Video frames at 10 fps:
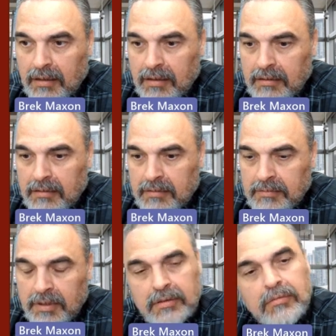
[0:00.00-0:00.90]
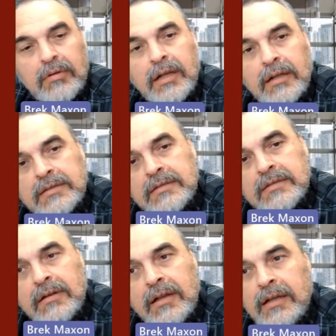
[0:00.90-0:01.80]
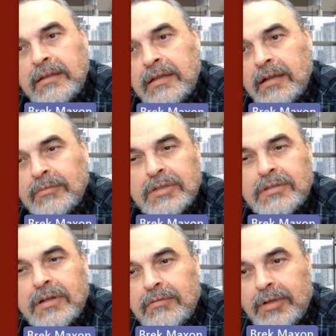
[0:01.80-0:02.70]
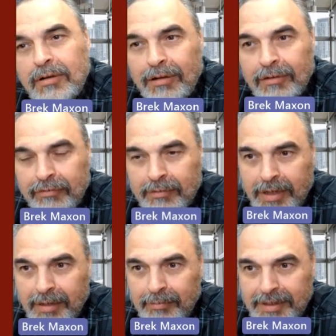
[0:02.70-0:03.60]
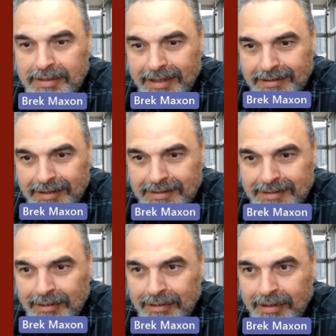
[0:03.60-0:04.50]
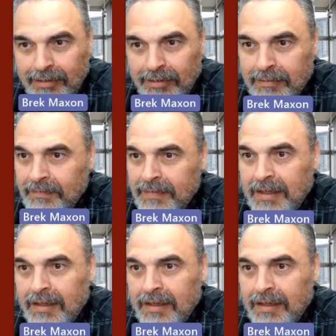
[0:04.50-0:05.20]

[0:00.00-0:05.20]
Um, what else? Is there anything else? I'm just trying to recall from my P TAC days there. I know...